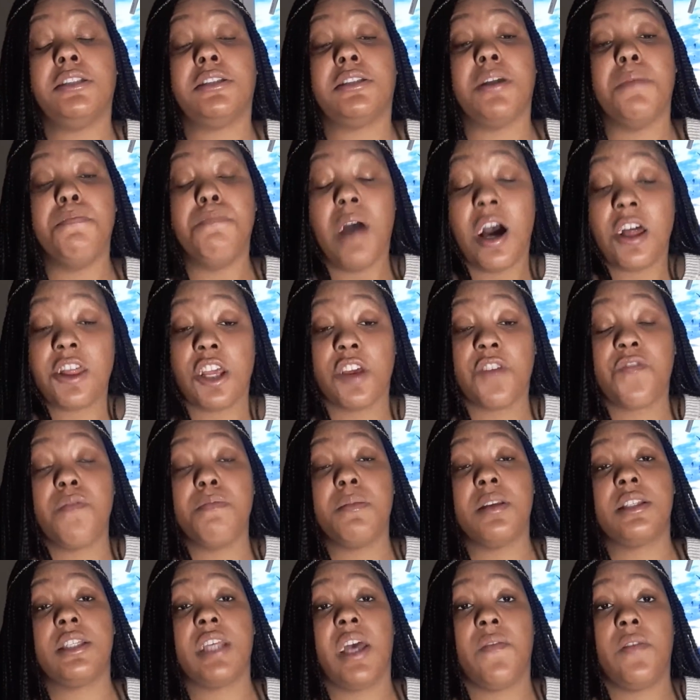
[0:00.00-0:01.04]
the mother from
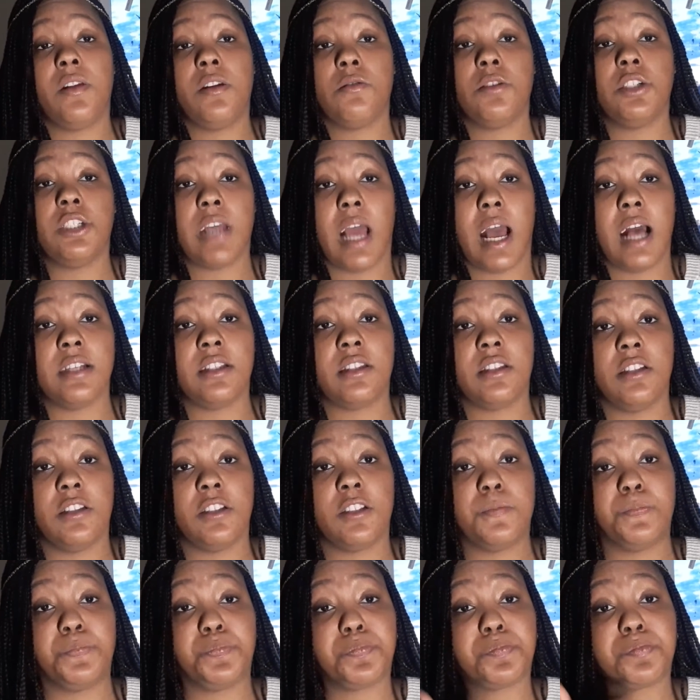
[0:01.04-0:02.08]
the Seminole
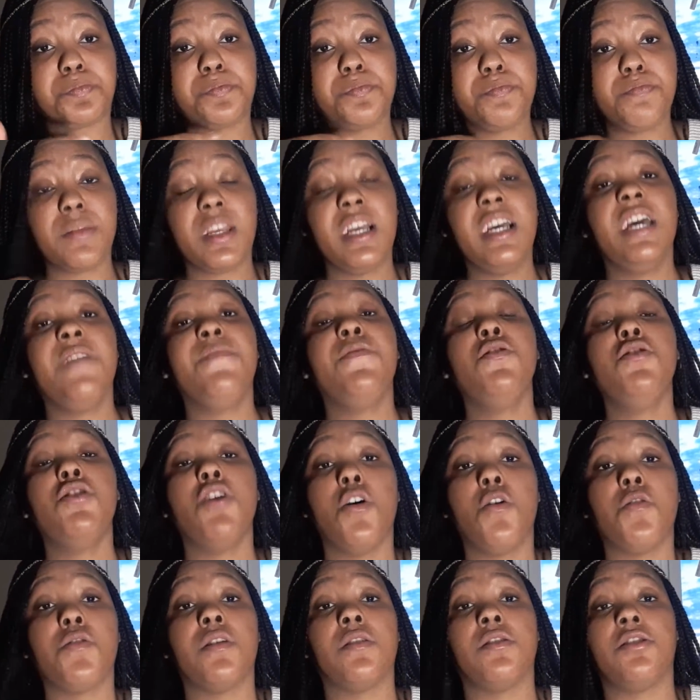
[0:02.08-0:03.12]
Johnsons, if you
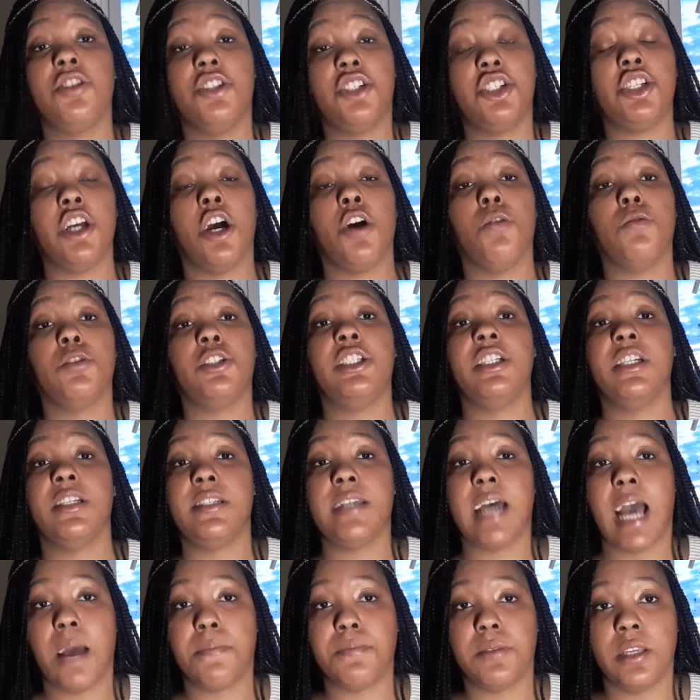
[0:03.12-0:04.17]
know the show, she
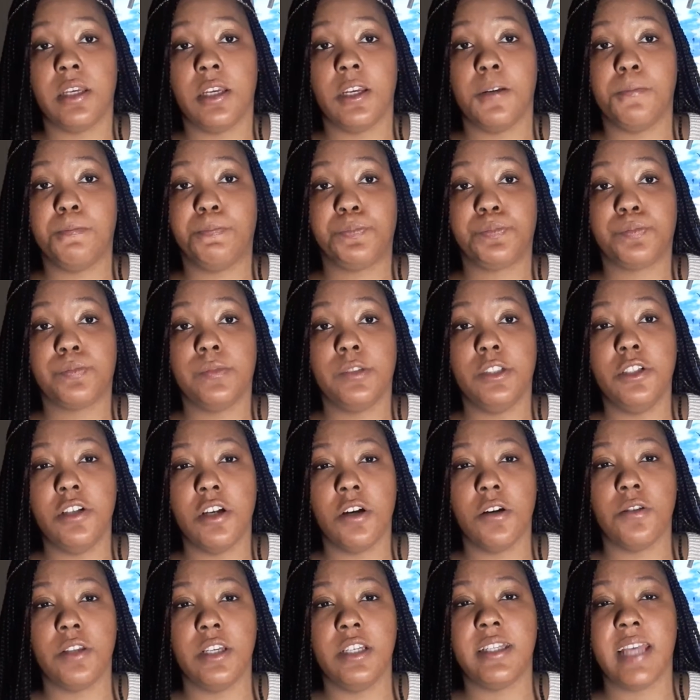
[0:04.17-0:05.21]
adopted, you
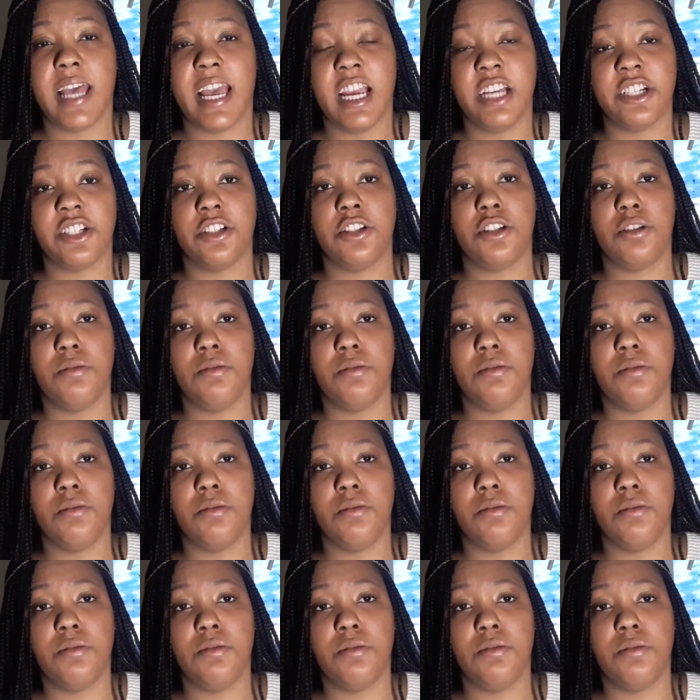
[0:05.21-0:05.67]
know, these Asian